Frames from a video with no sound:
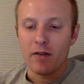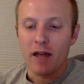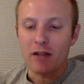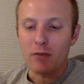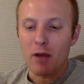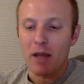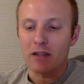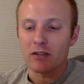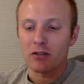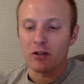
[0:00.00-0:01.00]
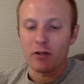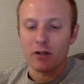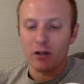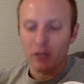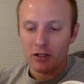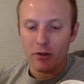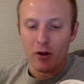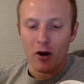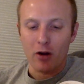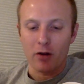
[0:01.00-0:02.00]
That's my best
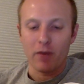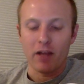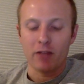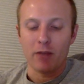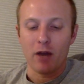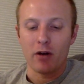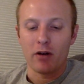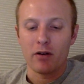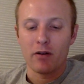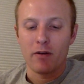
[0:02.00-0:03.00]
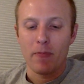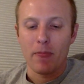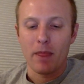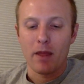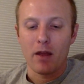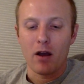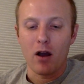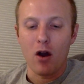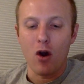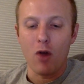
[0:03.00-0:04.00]
Elizabeth Arden face powder.
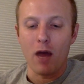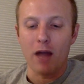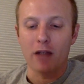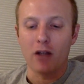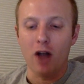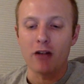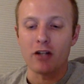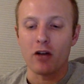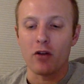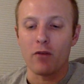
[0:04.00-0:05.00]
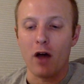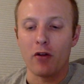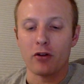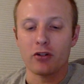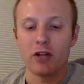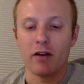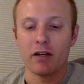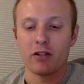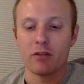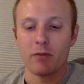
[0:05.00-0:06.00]
Oh my God, yelled the father,
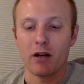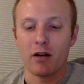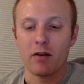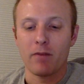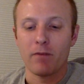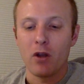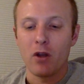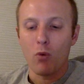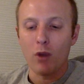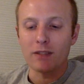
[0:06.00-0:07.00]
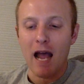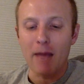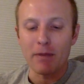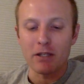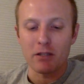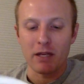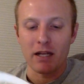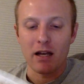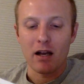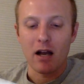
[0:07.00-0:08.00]
staring into the mirror. What's happened to
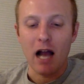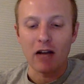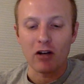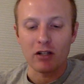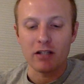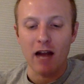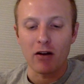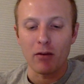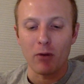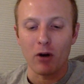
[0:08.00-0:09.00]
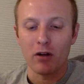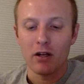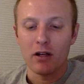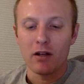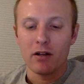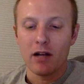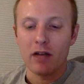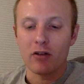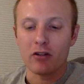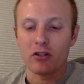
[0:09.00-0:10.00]
me? I look terrible.
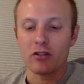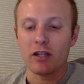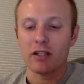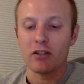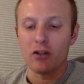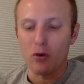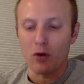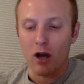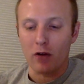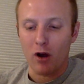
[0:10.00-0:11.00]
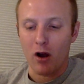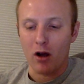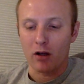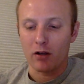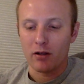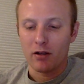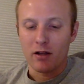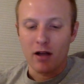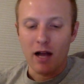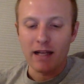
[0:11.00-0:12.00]
I look just like you gone wrong.
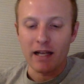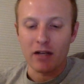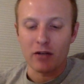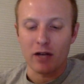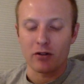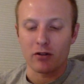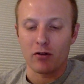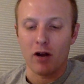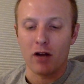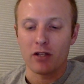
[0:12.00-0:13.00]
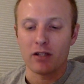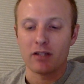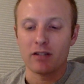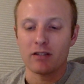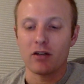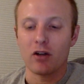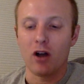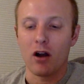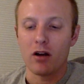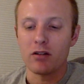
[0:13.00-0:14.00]
I can't go down to the garage like this and sell
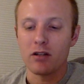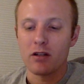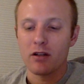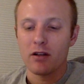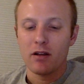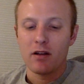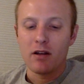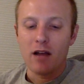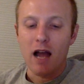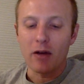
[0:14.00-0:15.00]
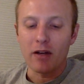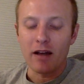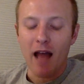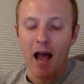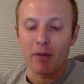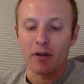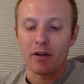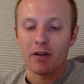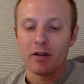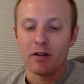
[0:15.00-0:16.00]
cars. How did it
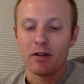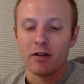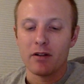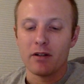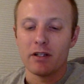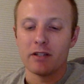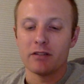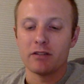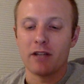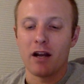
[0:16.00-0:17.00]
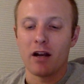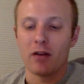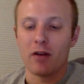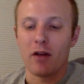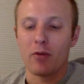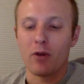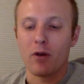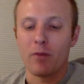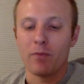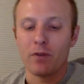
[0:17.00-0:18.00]
happen? He stared around the
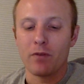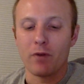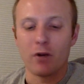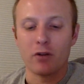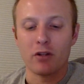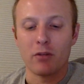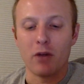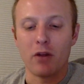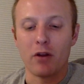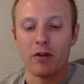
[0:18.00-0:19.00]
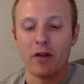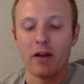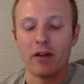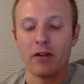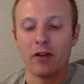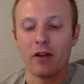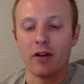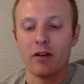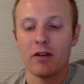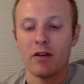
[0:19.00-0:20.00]
room, first at the mother, then at the
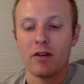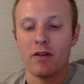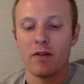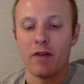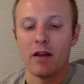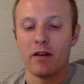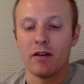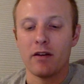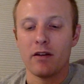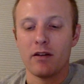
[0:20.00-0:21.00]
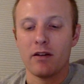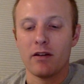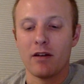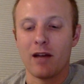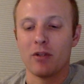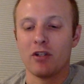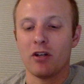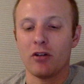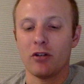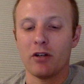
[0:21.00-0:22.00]
son, then at
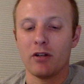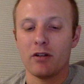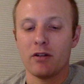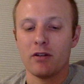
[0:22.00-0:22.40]
Matilda.